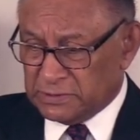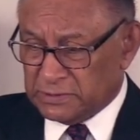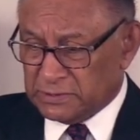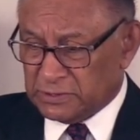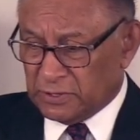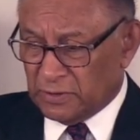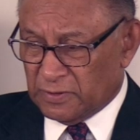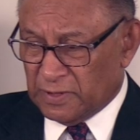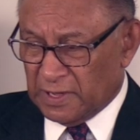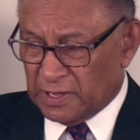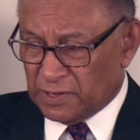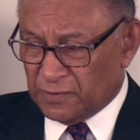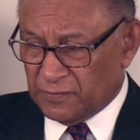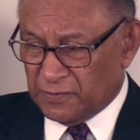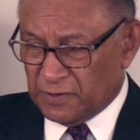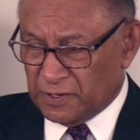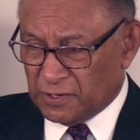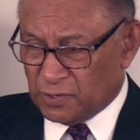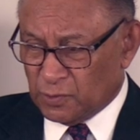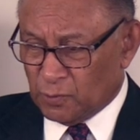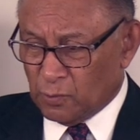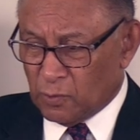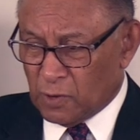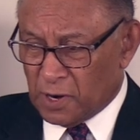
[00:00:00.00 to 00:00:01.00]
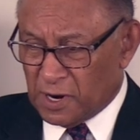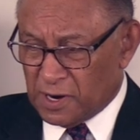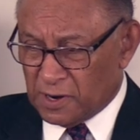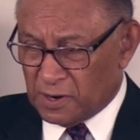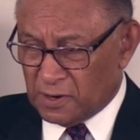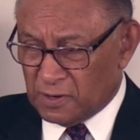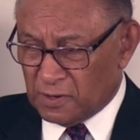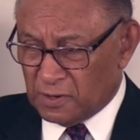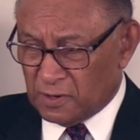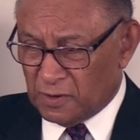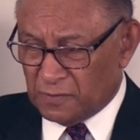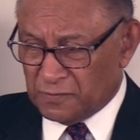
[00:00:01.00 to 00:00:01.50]
So that's verse
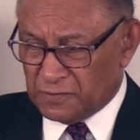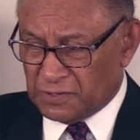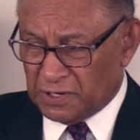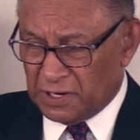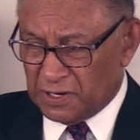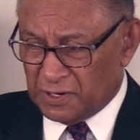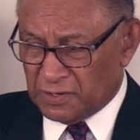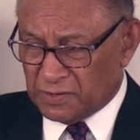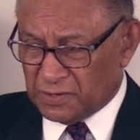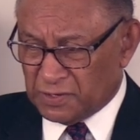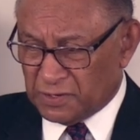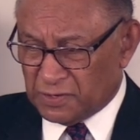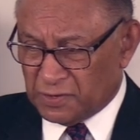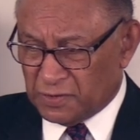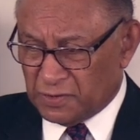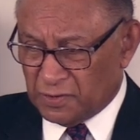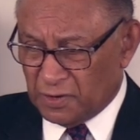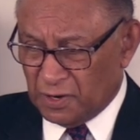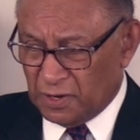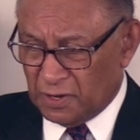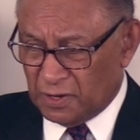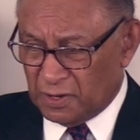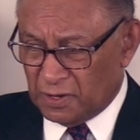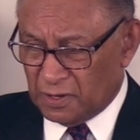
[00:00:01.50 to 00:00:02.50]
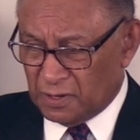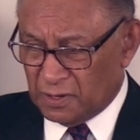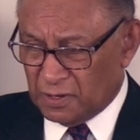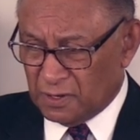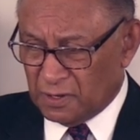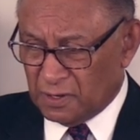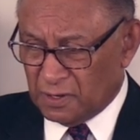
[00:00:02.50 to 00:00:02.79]
1 of Genesis 3.